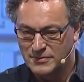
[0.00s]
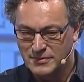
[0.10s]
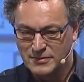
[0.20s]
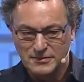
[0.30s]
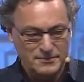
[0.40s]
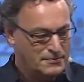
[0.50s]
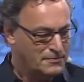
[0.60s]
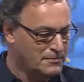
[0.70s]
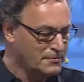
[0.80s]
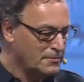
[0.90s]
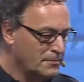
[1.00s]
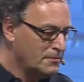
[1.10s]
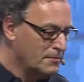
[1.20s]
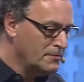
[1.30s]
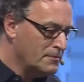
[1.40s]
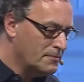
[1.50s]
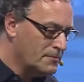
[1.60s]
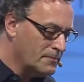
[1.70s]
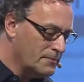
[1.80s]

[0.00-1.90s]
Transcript: (silence)